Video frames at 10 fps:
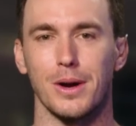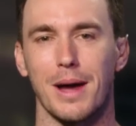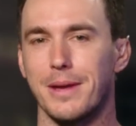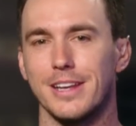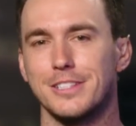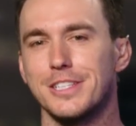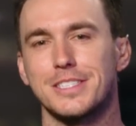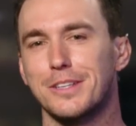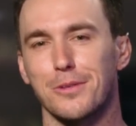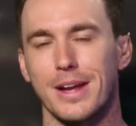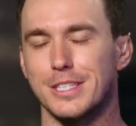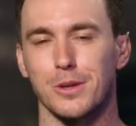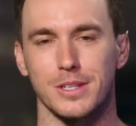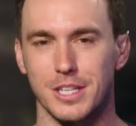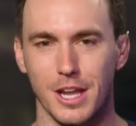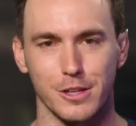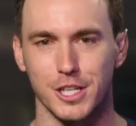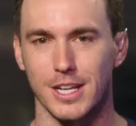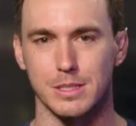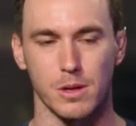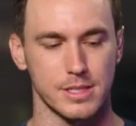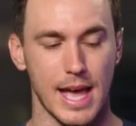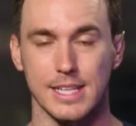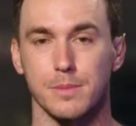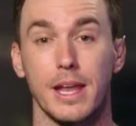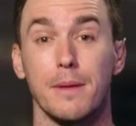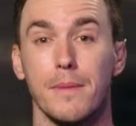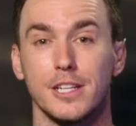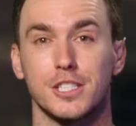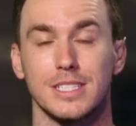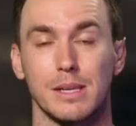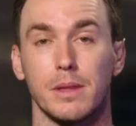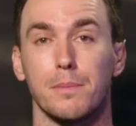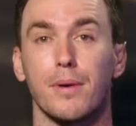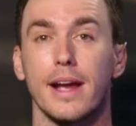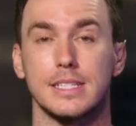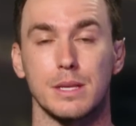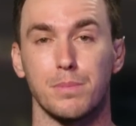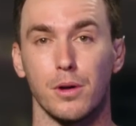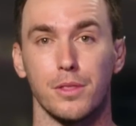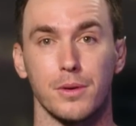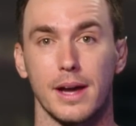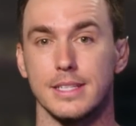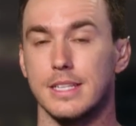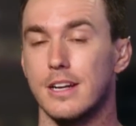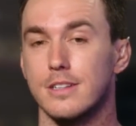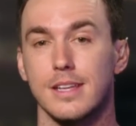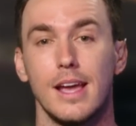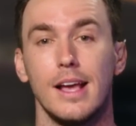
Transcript: I mean, just great stories. You know, John Smoltz has them, and he mentioned some of the pranks he pulled throughout his years.